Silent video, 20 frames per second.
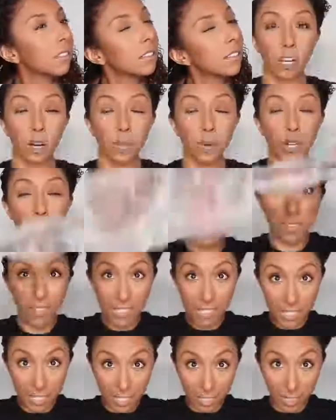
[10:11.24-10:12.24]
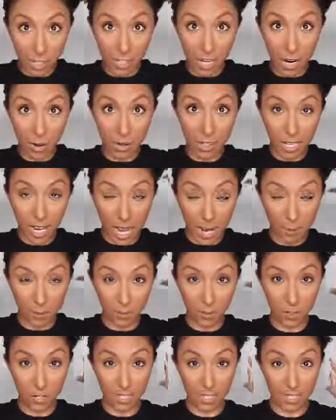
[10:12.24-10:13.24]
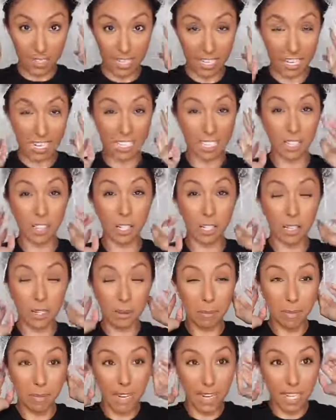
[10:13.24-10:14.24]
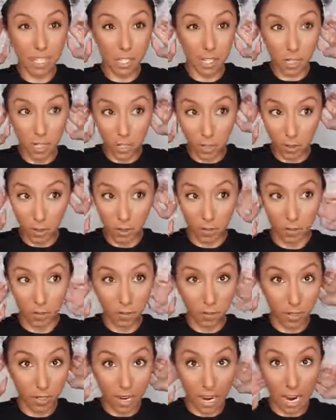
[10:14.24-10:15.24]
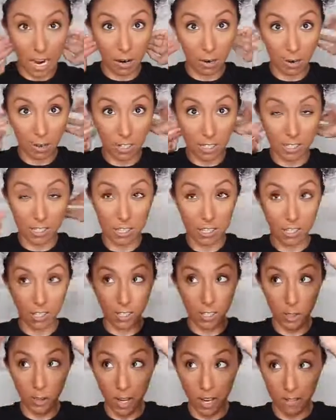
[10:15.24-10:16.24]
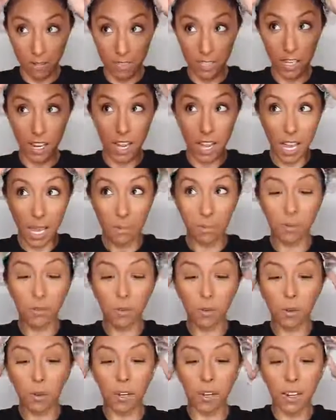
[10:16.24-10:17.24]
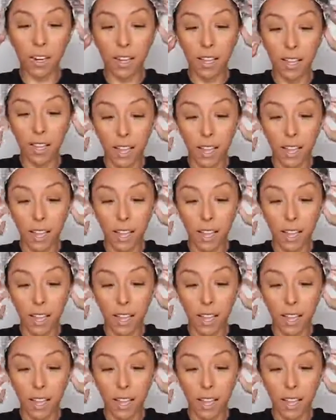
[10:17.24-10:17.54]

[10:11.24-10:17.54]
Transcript: So I'm going to leave this in a shower cap for at least 30 minutes. You could do it for an hour as long as you have time for.